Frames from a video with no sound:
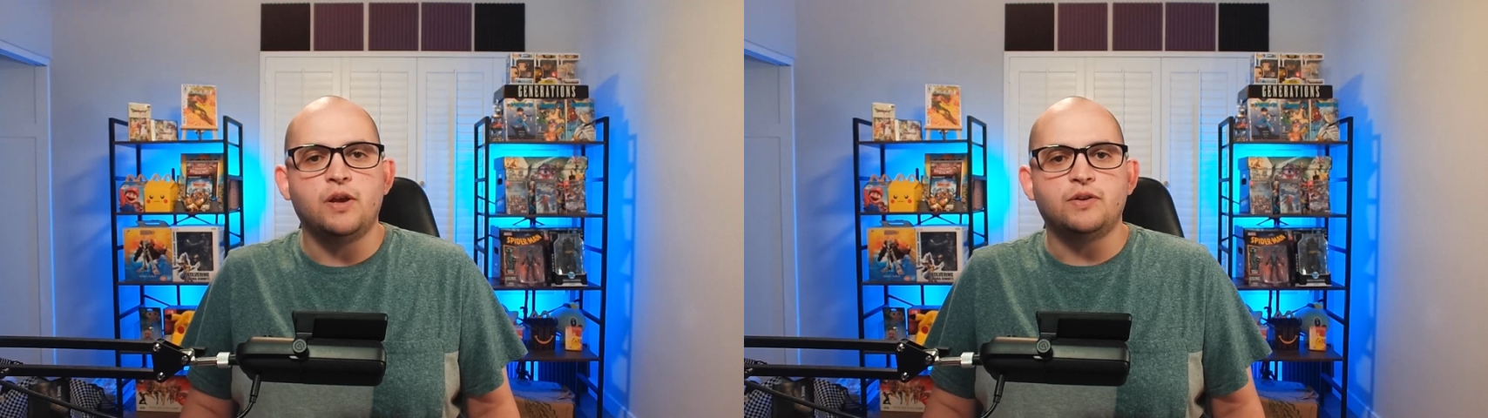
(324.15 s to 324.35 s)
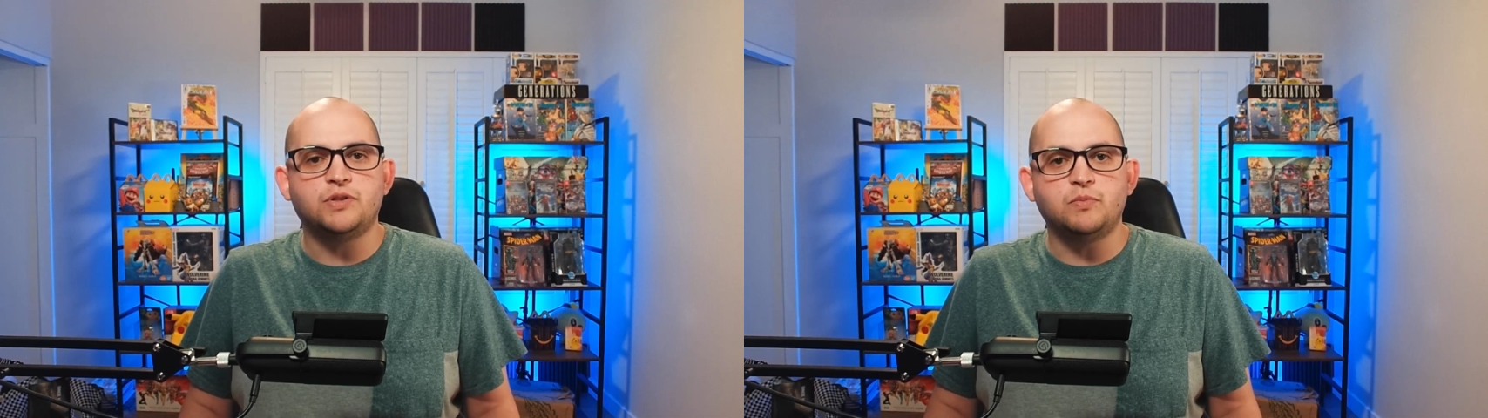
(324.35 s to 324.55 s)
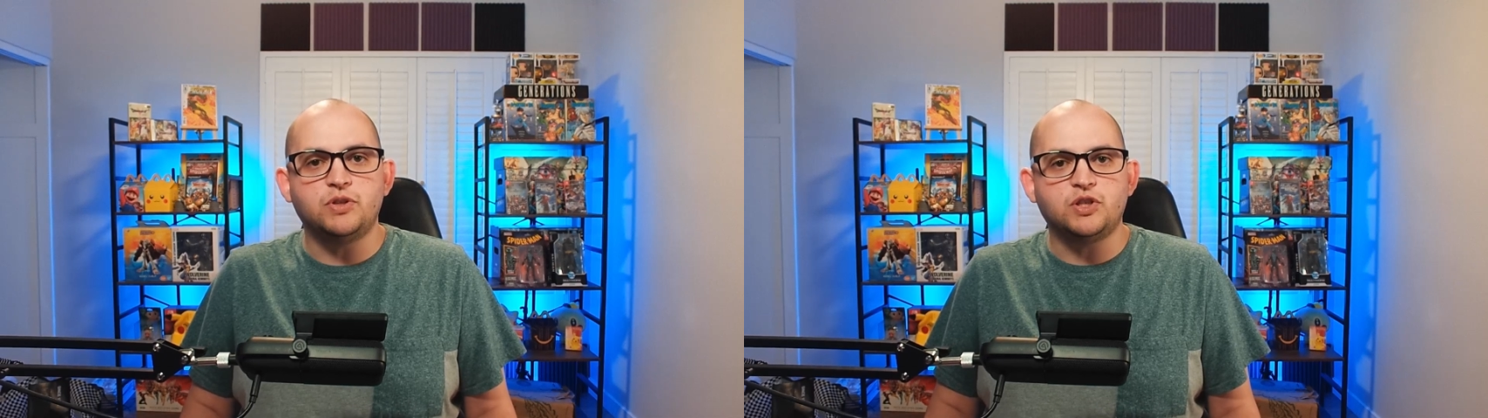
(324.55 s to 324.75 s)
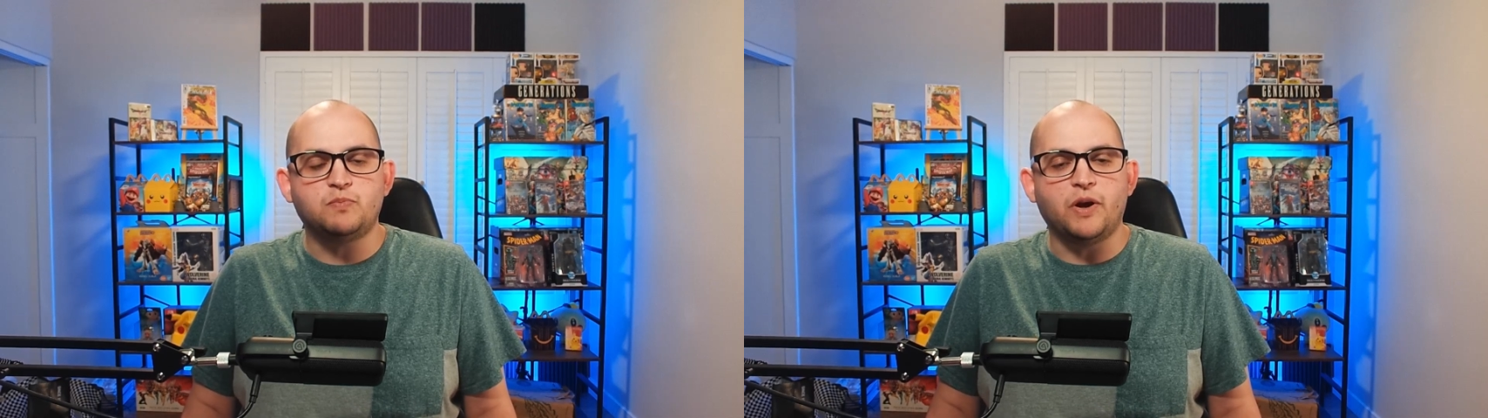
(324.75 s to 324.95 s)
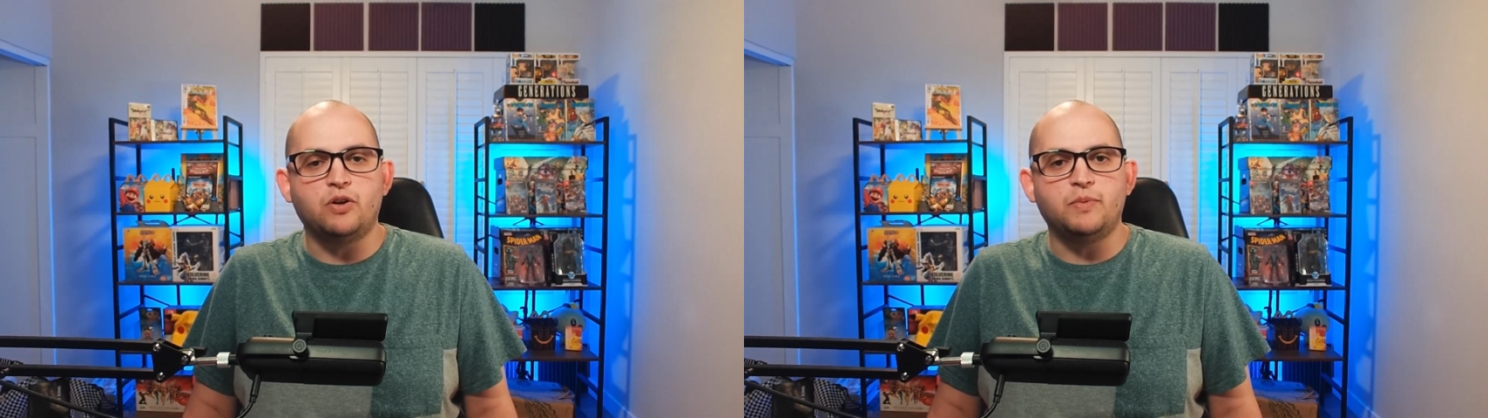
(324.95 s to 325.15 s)
some of the
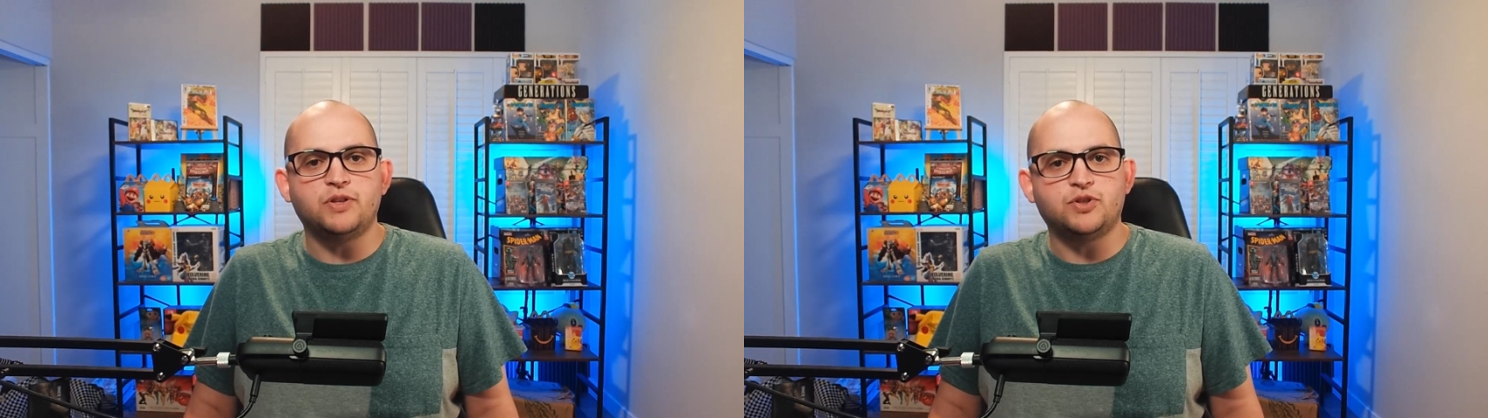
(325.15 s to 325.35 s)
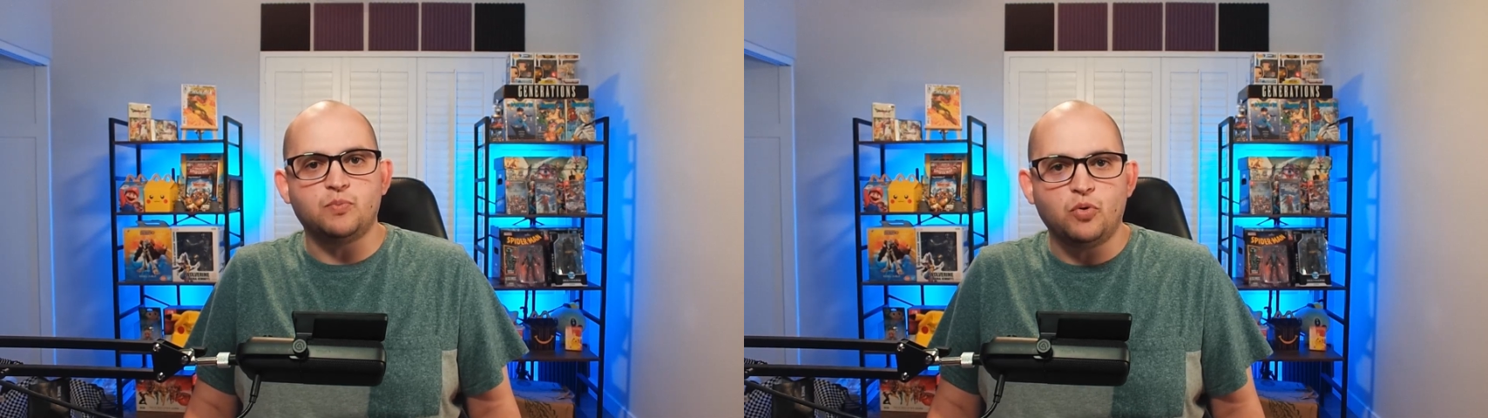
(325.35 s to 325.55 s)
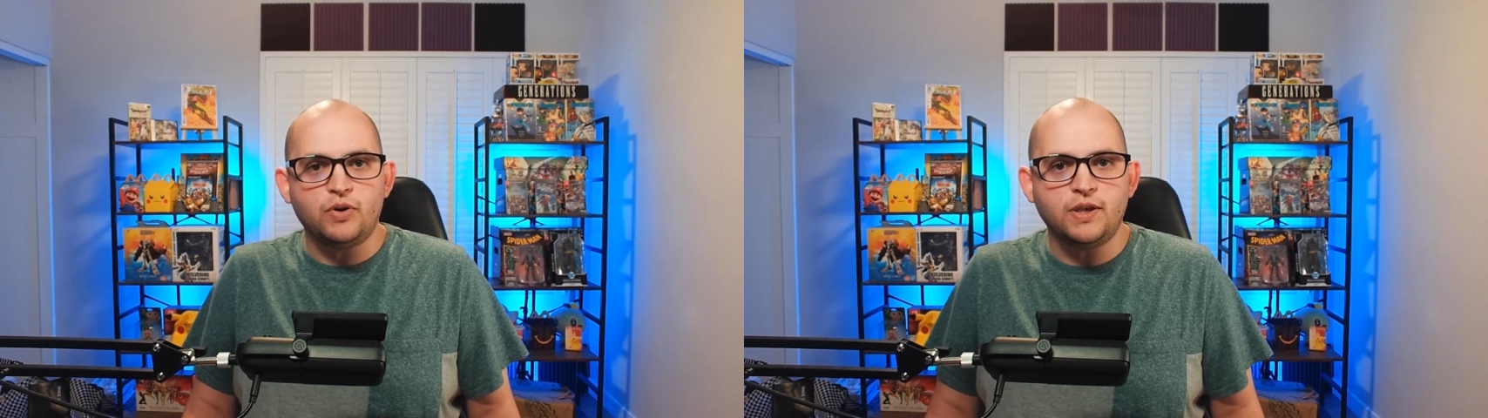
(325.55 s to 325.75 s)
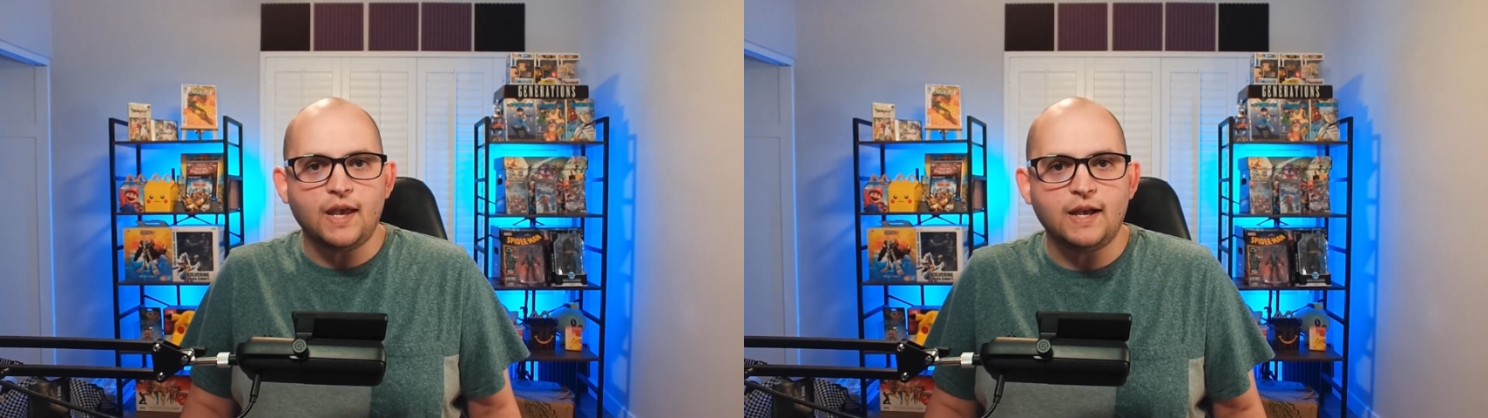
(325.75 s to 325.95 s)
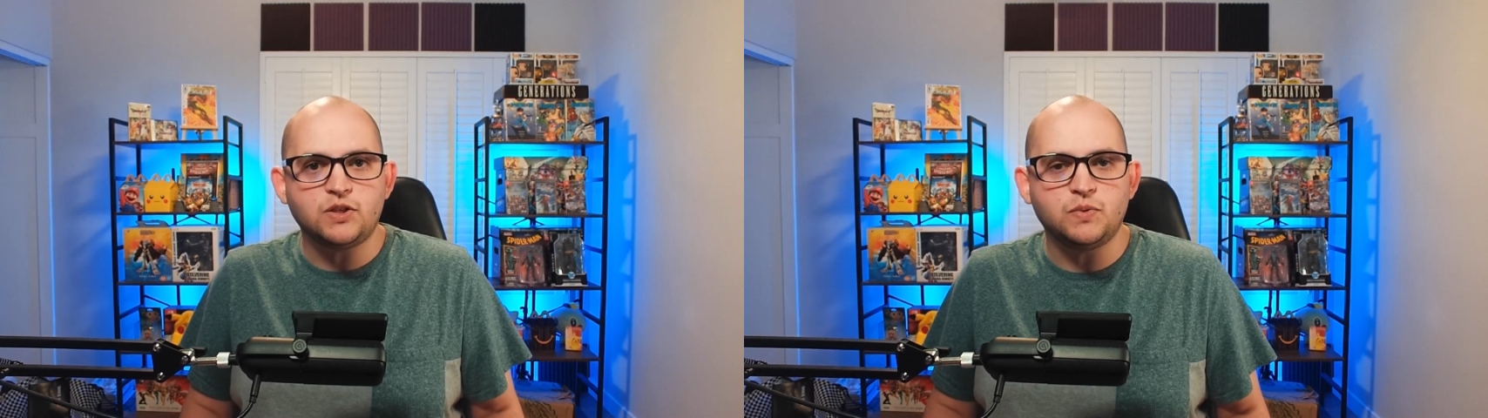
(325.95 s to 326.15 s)
Spider Man supporting
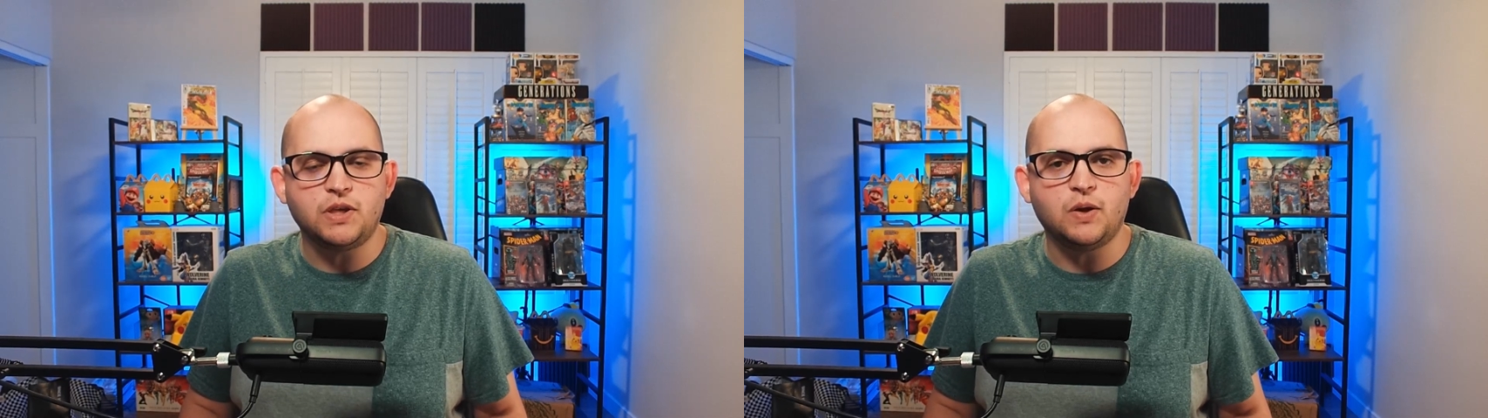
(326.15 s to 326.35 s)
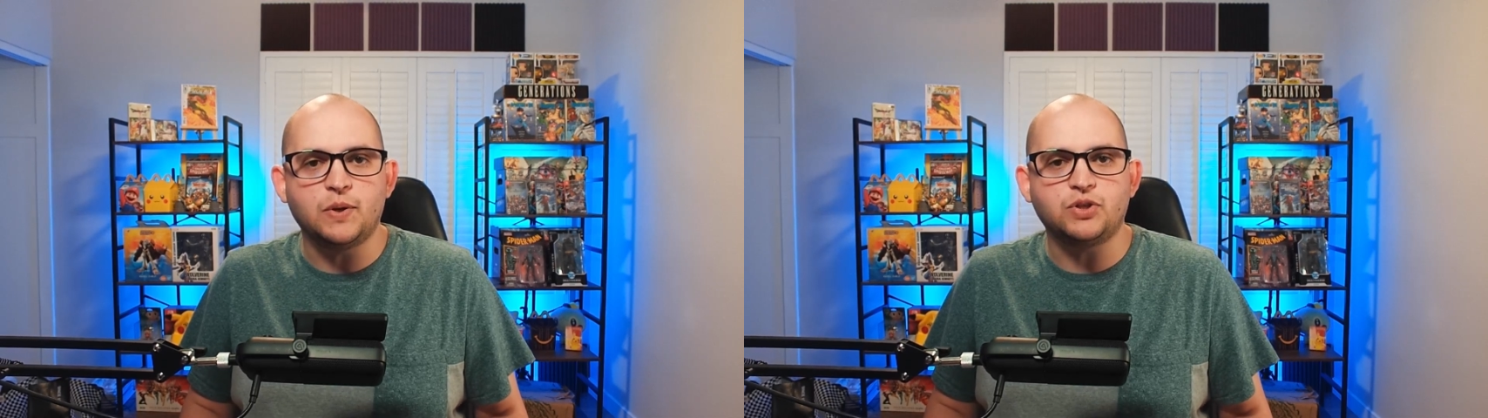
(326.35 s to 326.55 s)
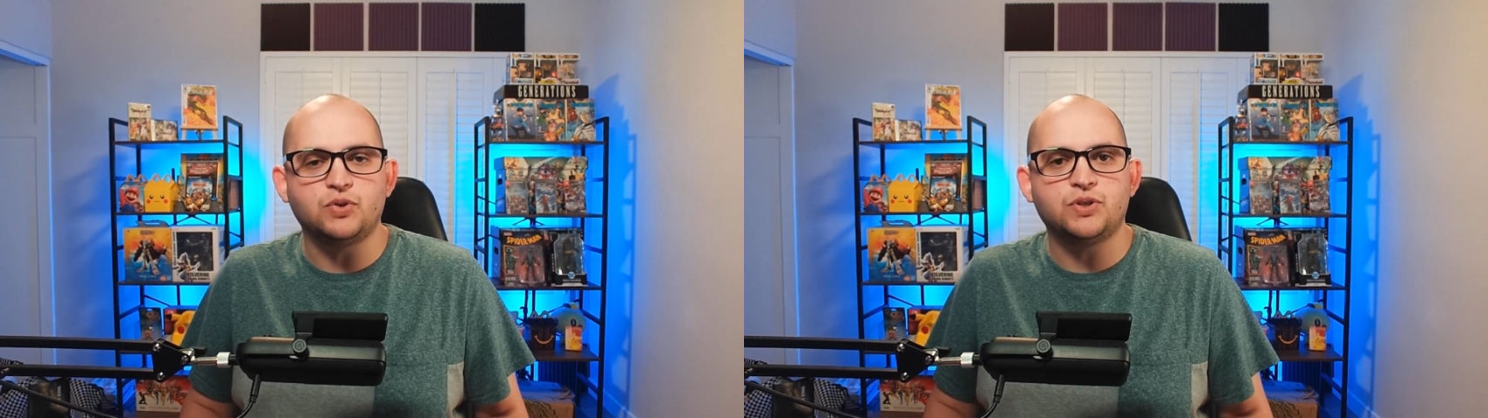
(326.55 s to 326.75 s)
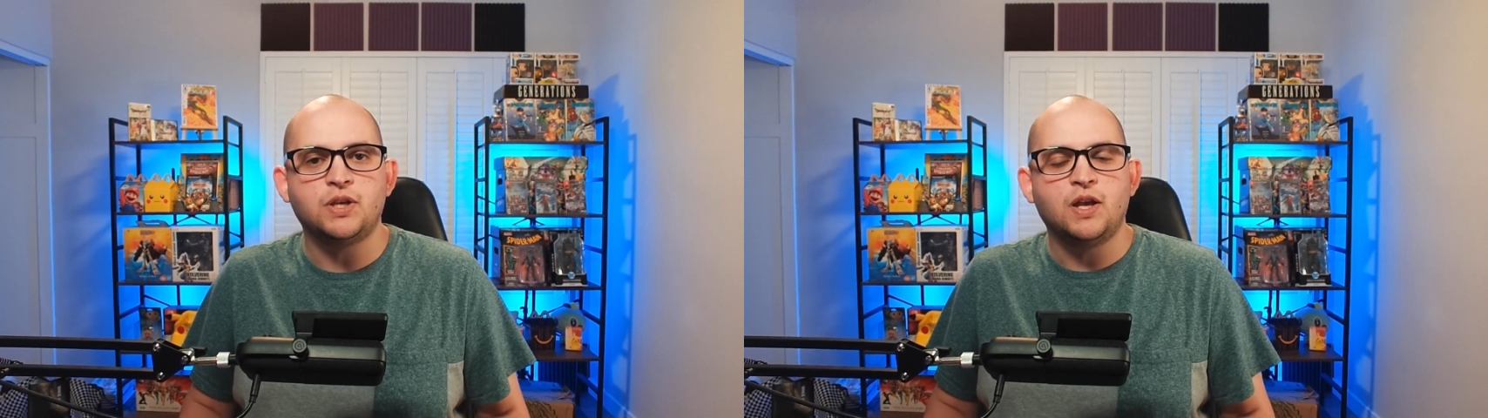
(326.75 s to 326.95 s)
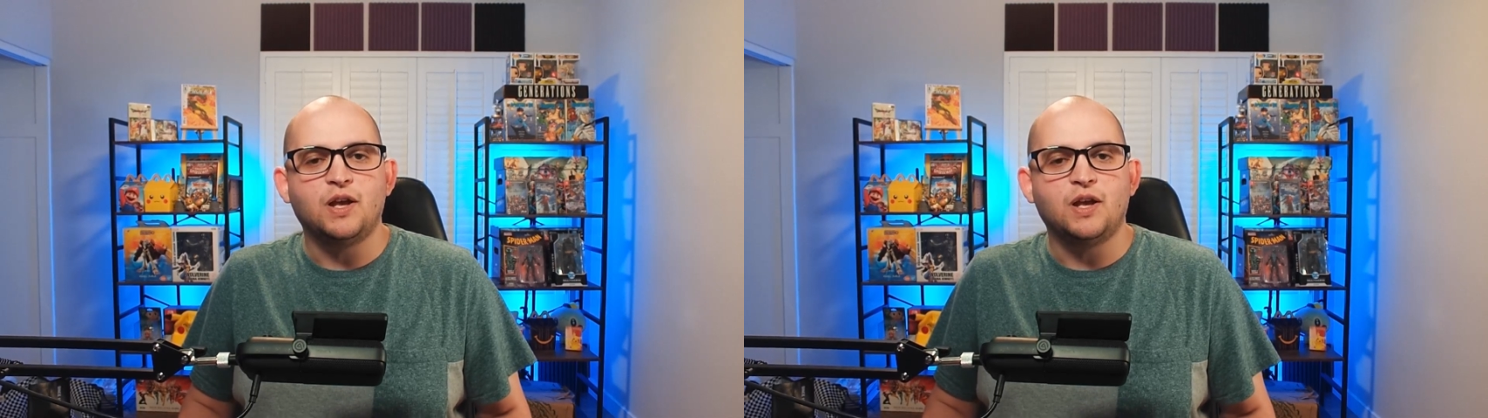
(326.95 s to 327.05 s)
cast with characters